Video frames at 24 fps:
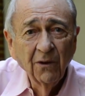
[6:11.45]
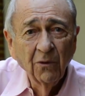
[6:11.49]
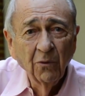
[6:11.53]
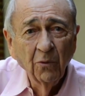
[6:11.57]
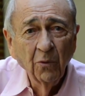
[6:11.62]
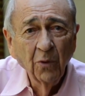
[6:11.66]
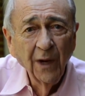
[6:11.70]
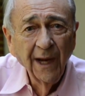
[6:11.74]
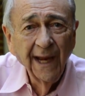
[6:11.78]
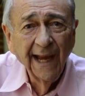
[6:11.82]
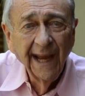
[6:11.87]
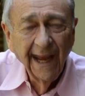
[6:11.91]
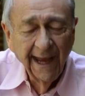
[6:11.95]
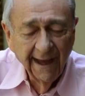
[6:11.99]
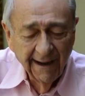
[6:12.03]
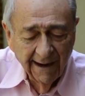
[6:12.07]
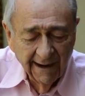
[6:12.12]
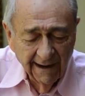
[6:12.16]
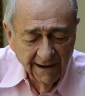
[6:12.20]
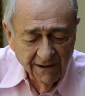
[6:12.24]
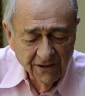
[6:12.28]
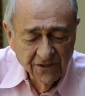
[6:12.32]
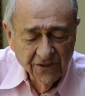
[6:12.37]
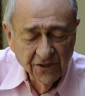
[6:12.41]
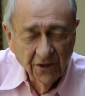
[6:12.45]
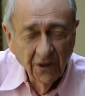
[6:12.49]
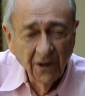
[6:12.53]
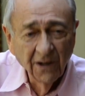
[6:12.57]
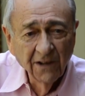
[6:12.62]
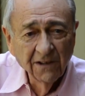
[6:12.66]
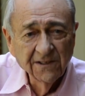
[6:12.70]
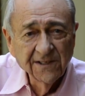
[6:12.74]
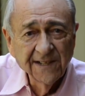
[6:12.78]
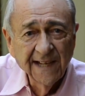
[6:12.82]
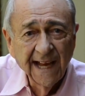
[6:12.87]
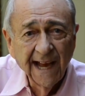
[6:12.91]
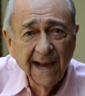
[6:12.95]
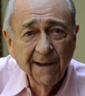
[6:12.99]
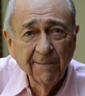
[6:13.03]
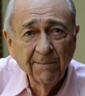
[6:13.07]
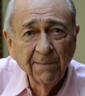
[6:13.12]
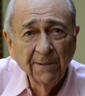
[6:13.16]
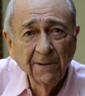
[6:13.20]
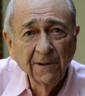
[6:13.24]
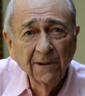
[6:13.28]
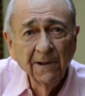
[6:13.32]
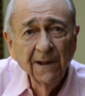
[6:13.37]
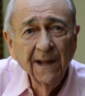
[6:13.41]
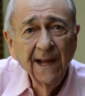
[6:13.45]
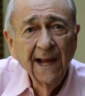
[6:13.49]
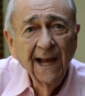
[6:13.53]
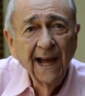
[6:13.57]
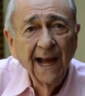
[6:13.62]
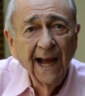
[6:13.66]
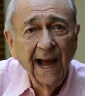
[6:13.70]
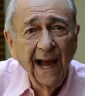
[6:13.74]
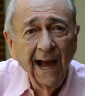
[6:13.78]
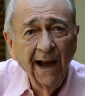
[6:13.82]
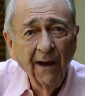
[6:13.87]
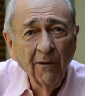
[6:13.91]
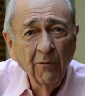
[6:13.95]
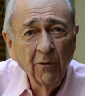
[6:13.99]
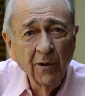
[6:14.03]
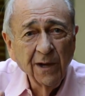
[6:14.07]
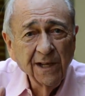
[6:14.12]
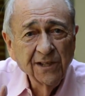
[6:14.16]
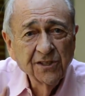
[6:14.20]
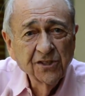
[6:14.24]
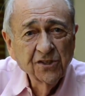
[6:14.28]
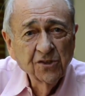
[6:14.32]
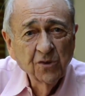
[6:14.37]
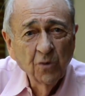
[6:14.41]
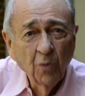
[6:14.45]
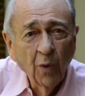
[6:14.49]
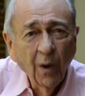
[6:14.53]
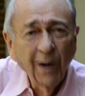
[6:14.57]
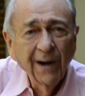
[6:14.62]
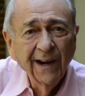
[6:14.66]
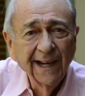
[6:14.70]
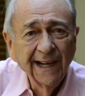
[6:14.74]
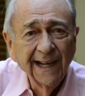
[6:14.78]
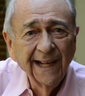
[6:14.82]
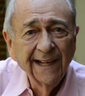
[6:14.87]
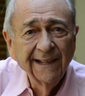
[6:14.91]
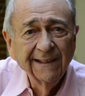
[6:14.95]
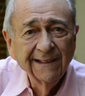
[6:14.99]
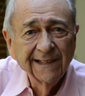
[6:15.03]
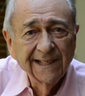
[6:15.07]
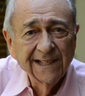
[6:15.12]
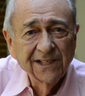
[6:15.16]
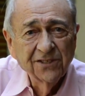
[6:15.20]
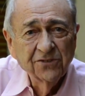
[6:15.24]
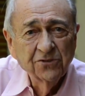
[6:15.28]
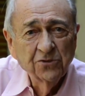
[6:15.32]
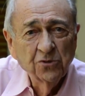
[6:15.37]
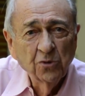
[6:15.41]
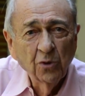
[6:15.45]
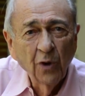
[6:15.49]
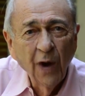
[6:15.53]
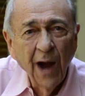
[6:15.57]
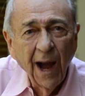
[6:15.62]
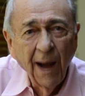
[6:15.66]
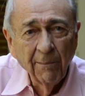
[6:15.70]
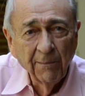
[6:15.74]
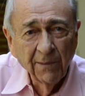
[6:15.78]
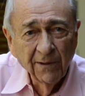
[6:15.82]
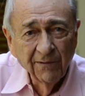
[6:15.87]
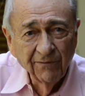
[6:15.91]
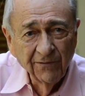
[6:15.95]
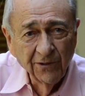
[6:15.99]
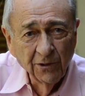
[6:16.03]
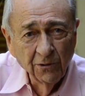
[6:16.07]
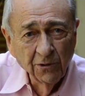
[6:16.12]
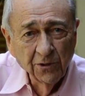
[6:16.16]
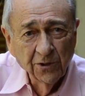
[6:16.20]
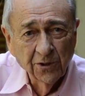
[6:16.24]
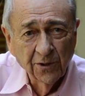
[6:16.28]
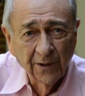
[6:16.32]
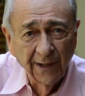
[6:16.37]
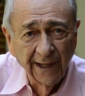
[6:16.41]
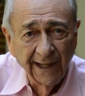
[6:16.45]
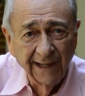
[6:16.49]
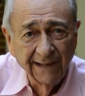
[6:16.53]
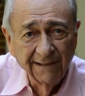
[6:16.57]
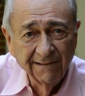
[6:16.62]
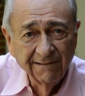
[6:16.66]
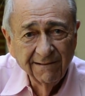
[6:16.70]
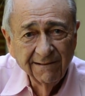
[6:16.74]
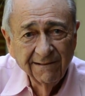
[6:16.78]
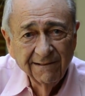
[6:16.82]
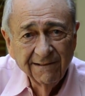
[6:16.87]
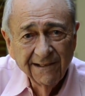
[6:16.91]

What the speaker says: we had our soil sample and we squirted in this drop of nutrient,